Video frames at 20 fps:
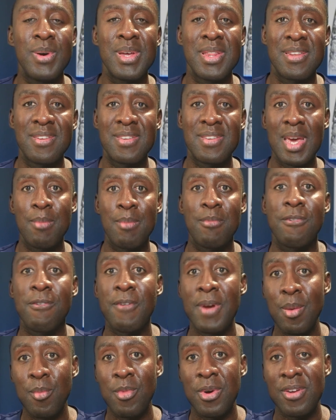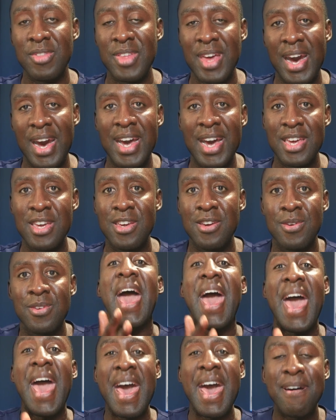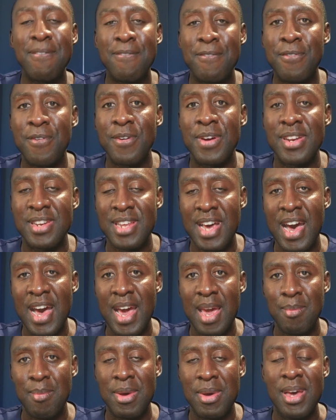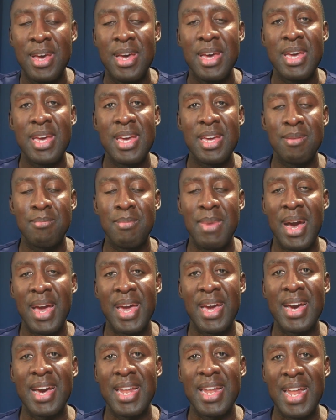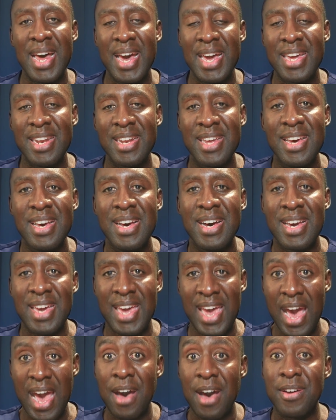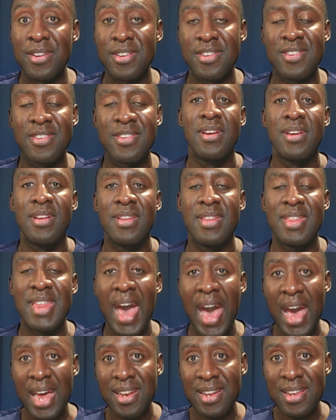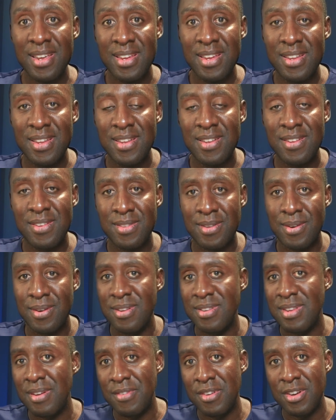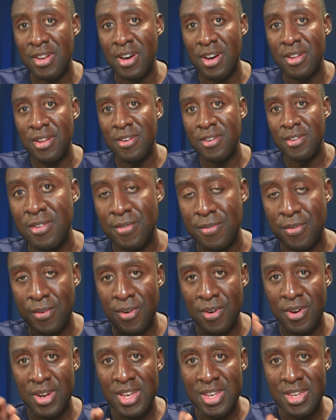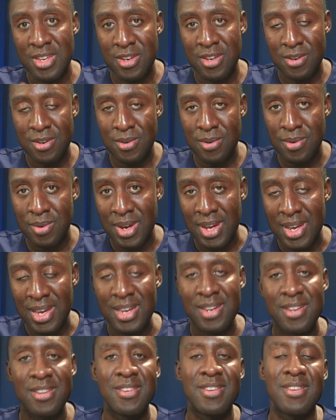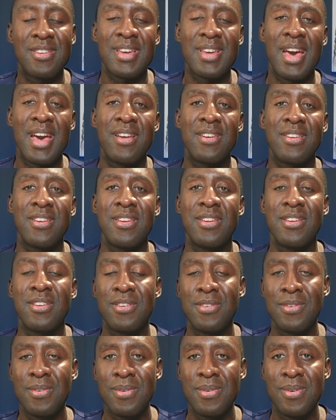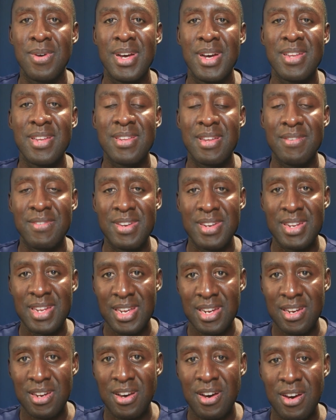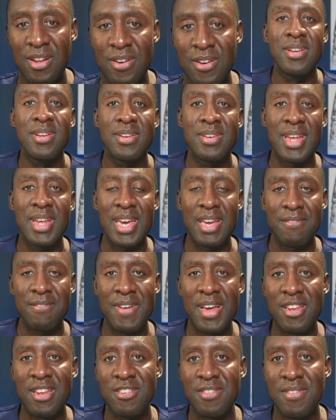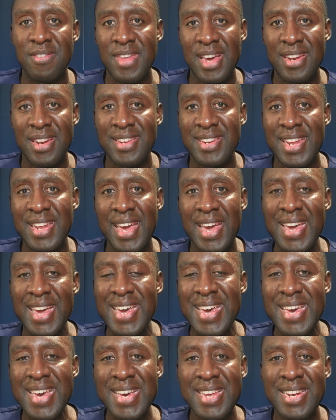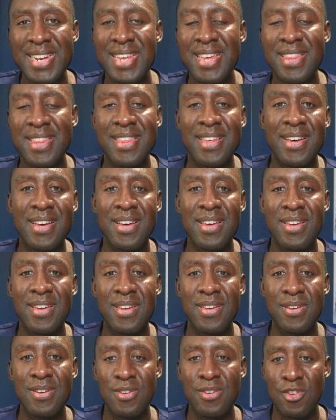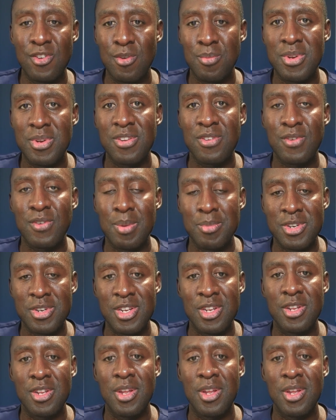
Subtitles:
same framework that I use every time in my client accounts. That is $37 for you. It is discounted to $17. Take advantage of that today in the YouTube description